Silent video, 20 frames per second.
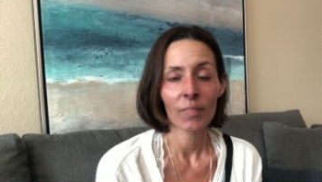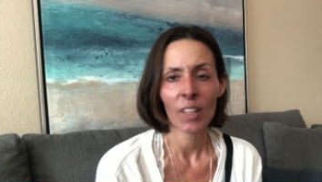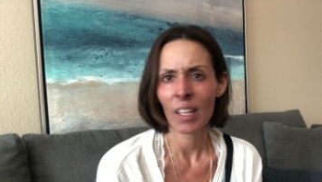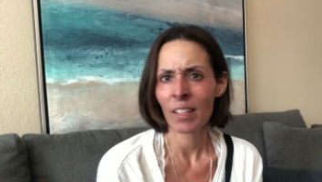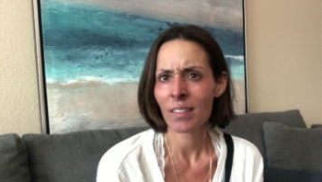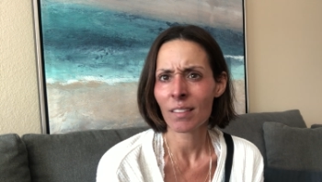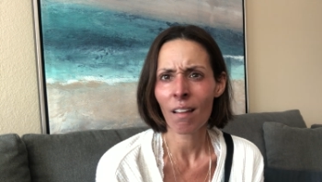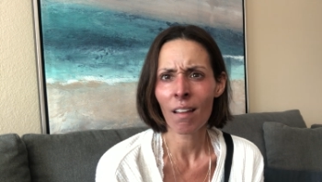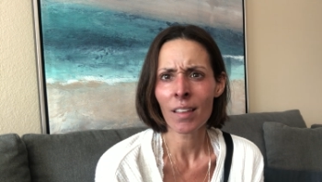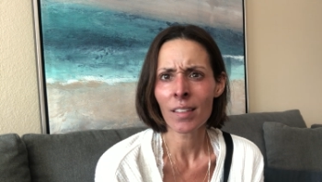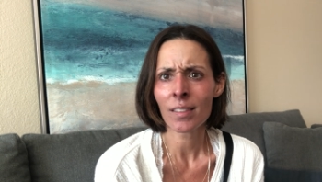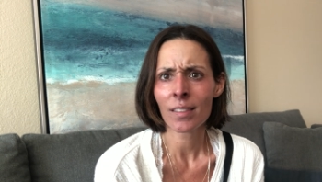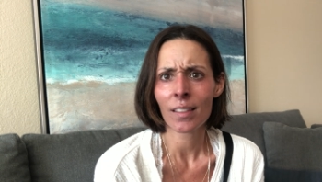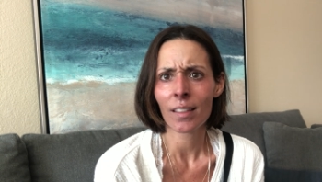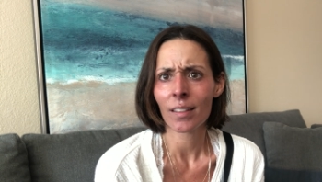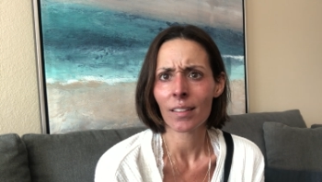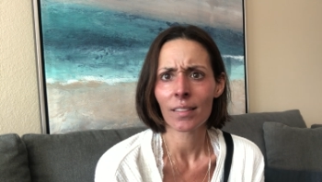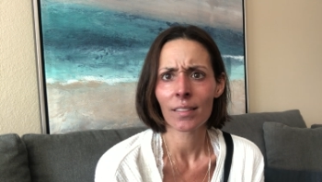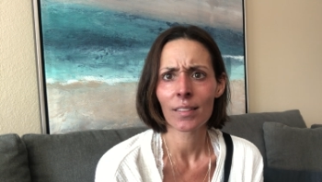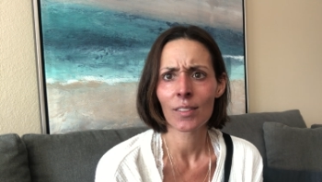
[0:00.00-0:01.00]

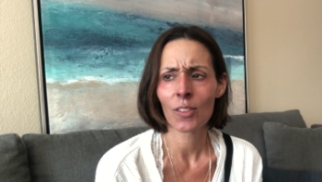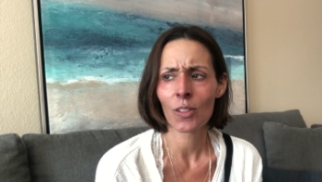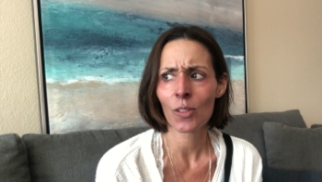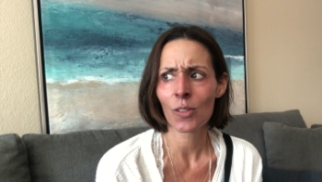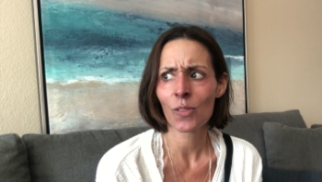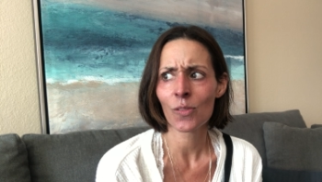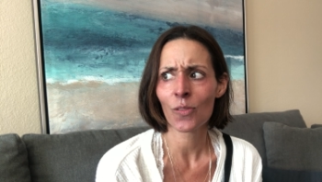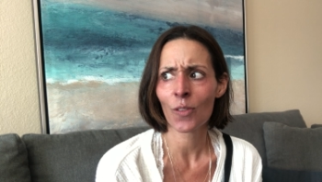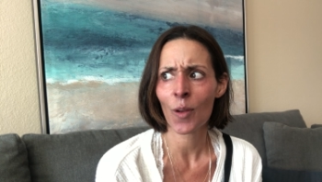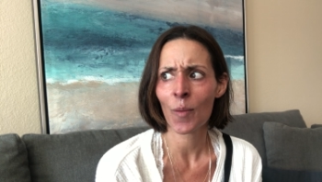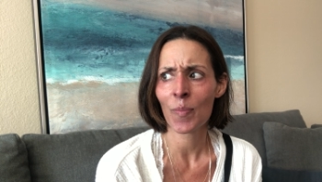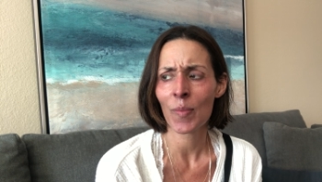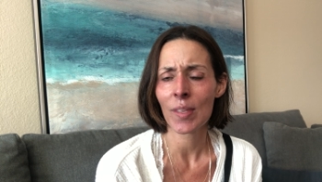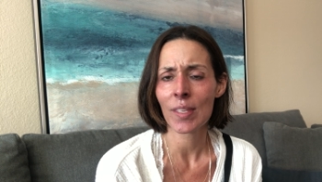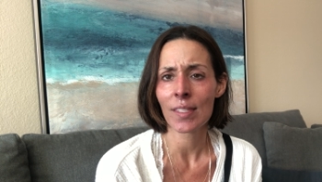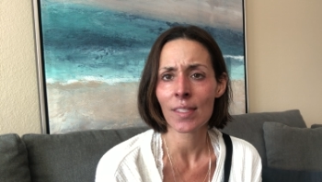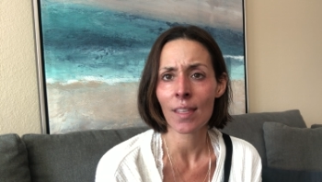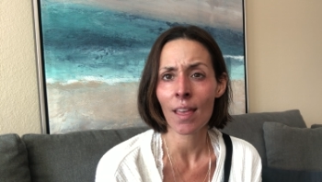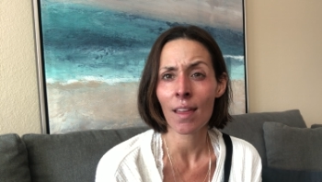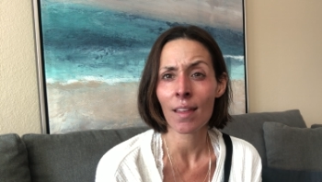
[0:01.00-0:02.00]
exhausted just from
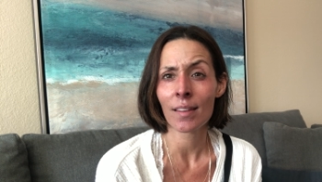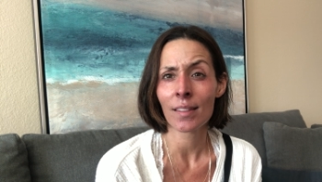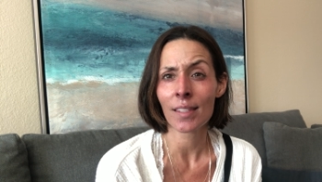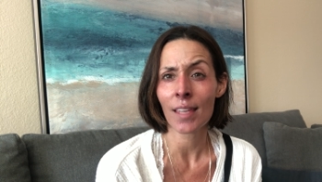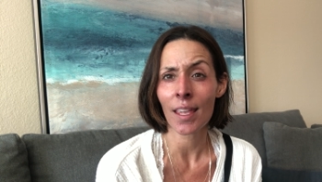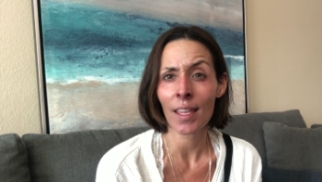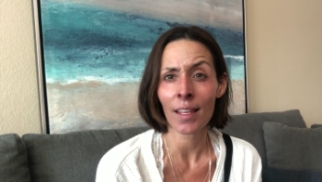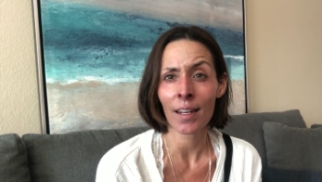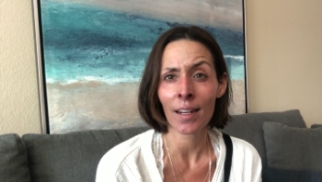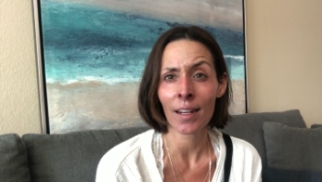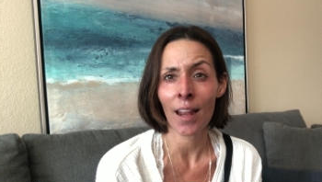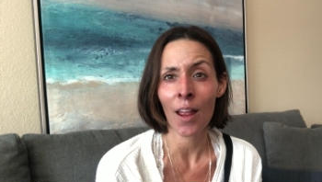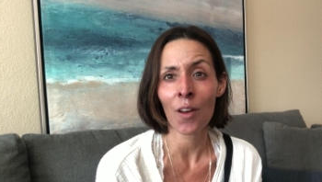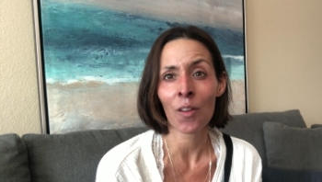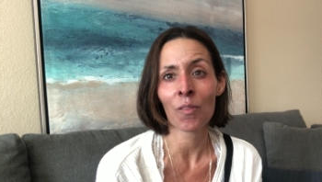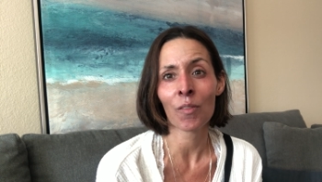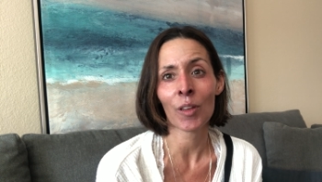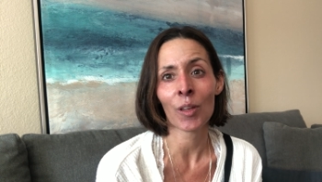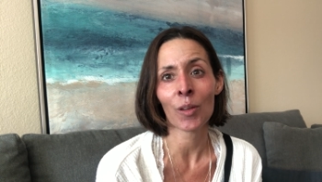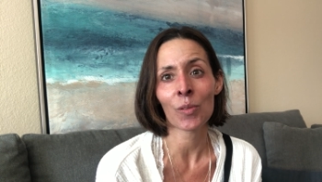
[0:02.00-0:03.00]
the sun taking it out
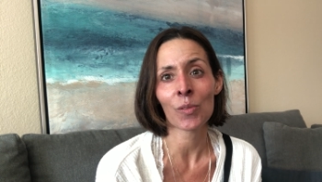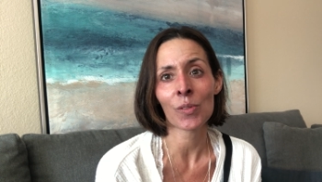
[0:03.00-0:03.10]
of you.